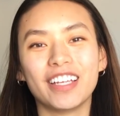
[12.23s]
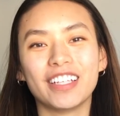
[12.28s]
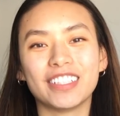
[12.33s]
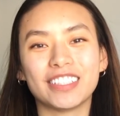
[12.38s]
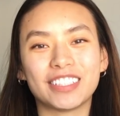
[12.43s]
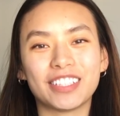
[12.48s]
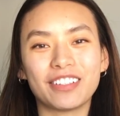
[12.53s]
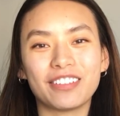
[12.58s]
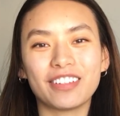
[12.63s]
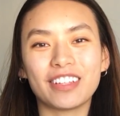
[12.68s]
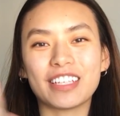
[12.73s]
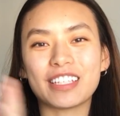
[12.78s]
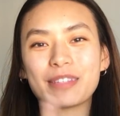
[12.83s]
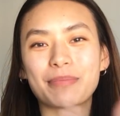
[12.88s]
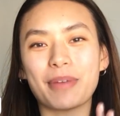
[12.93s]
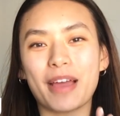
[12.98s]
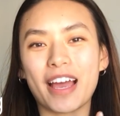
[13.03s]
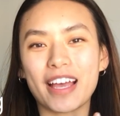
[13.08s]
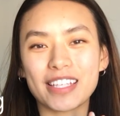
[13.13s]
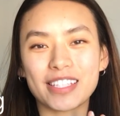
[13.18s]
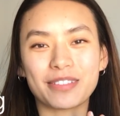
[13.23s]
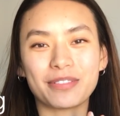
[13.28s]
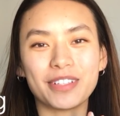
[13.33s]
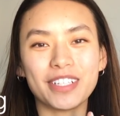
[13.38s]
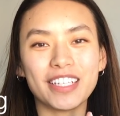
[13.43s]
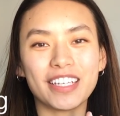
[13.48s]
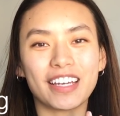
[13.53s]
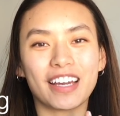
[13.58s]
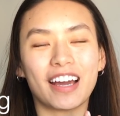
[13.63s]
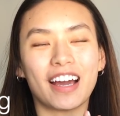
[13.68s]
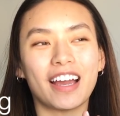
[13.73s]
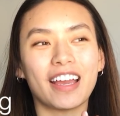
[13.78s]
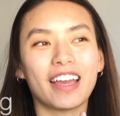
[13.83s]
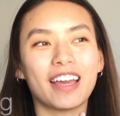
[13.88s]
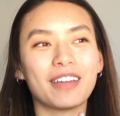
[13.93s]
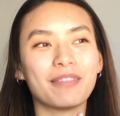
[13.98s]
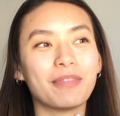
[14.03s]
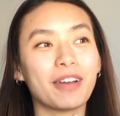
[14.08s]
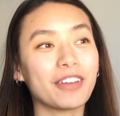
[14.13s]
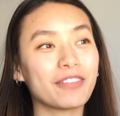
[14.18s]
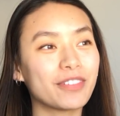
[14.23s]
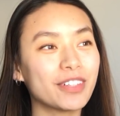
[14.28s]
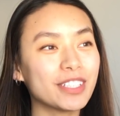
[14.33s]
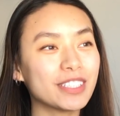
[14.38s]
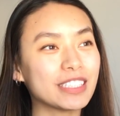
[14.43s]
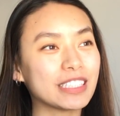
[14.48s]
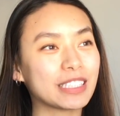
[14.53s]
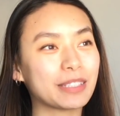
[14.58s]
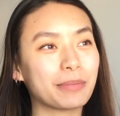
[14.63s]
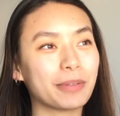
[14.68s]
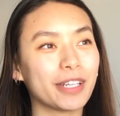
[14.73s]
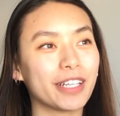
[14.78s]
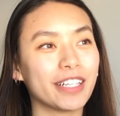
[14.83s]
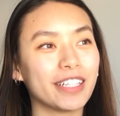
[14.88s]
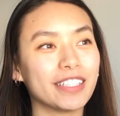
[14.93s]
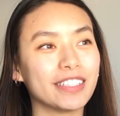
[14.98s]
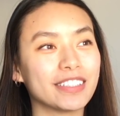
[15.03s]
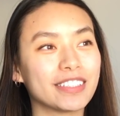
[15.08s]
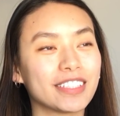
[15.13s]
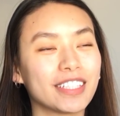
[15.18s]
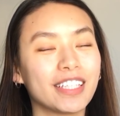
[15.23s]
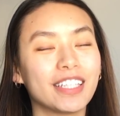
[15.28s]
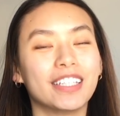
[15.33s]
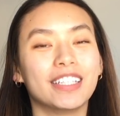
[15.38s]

So this past week I had my first experience